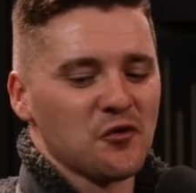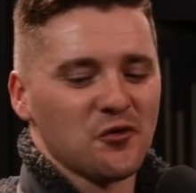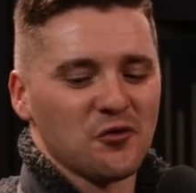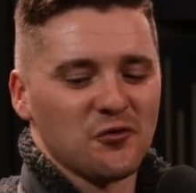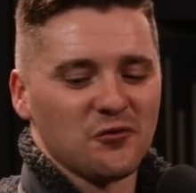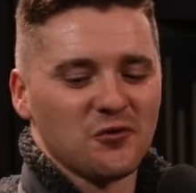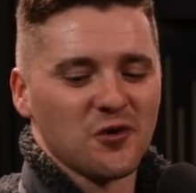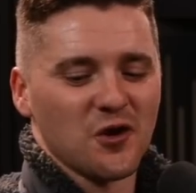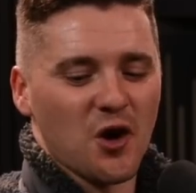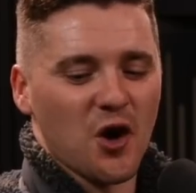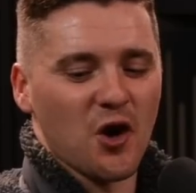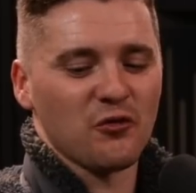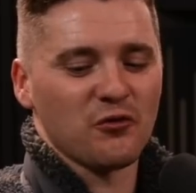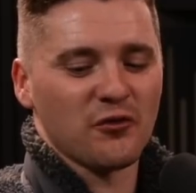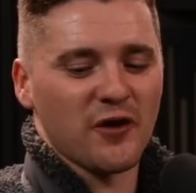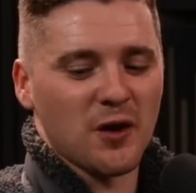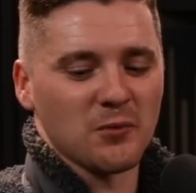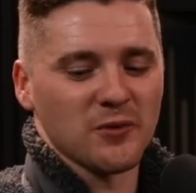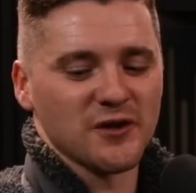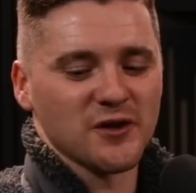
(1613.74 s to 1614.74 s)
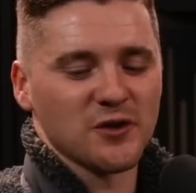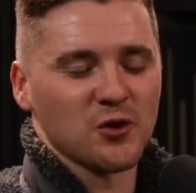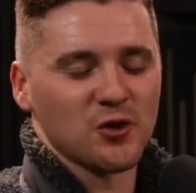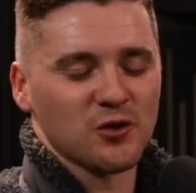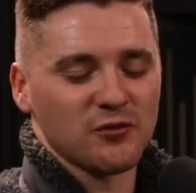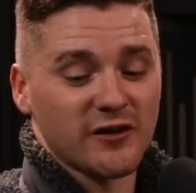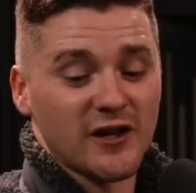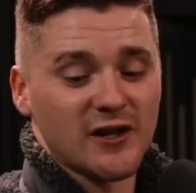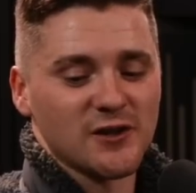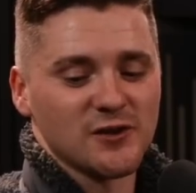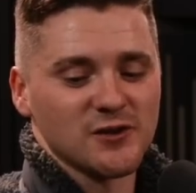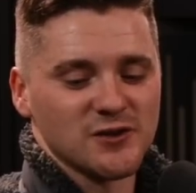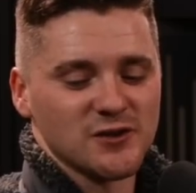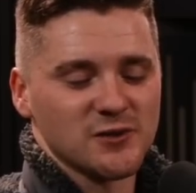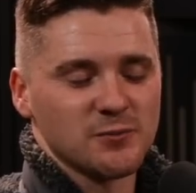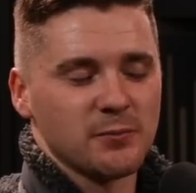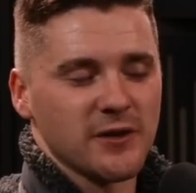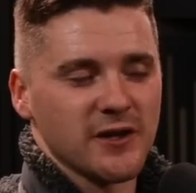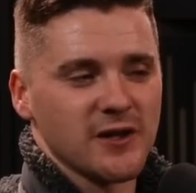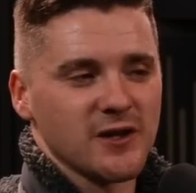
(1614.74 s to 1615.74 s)
of our family core values
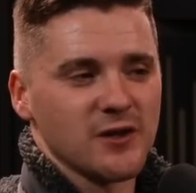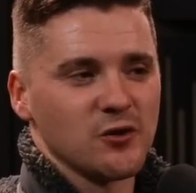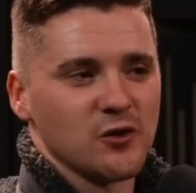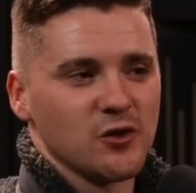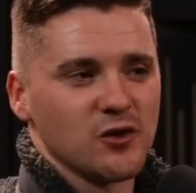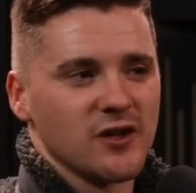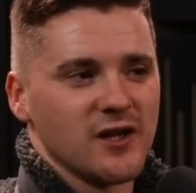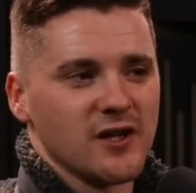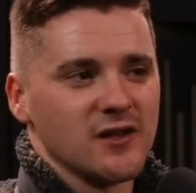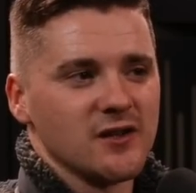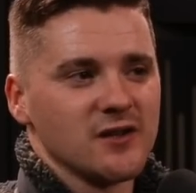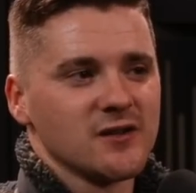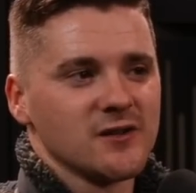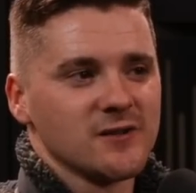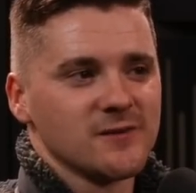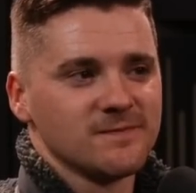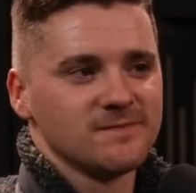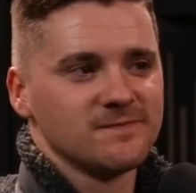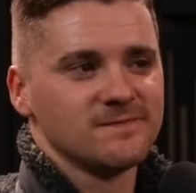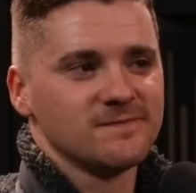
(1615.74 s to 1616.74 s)
is be who you needed.